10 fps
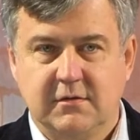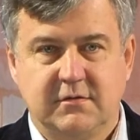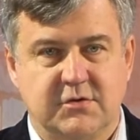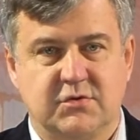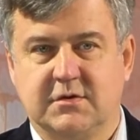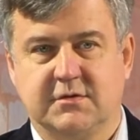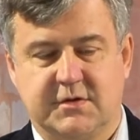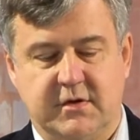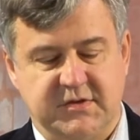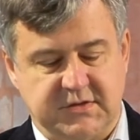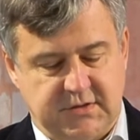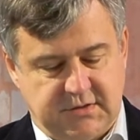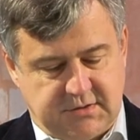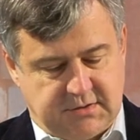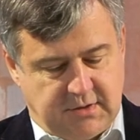digital
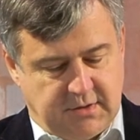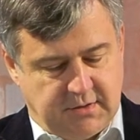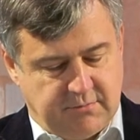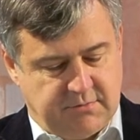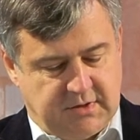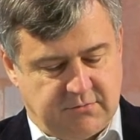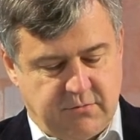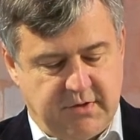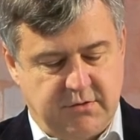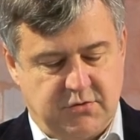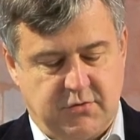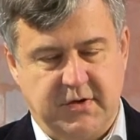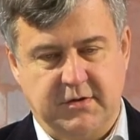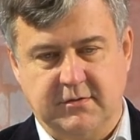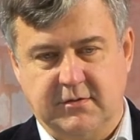services that we
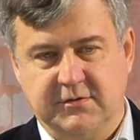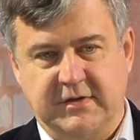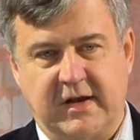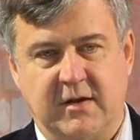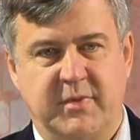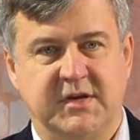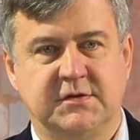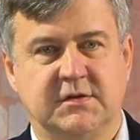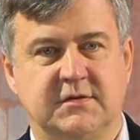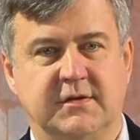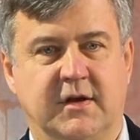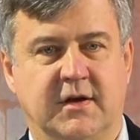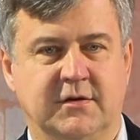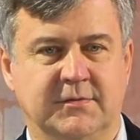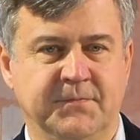enjoy on daily basis in
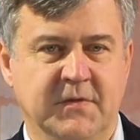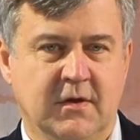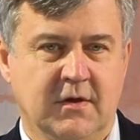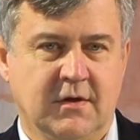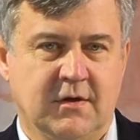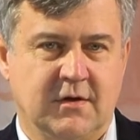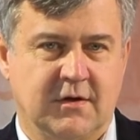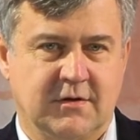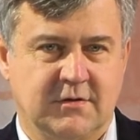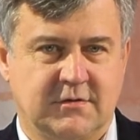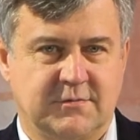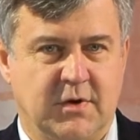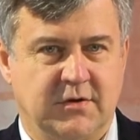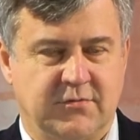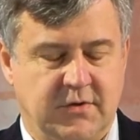our
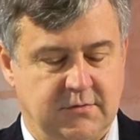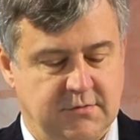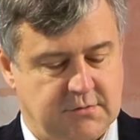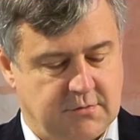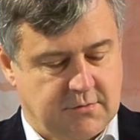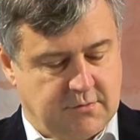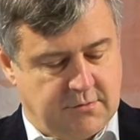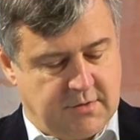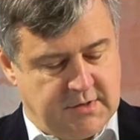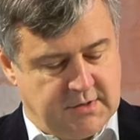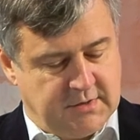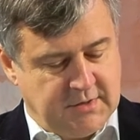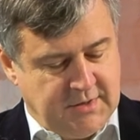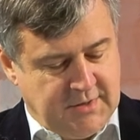smartphones or other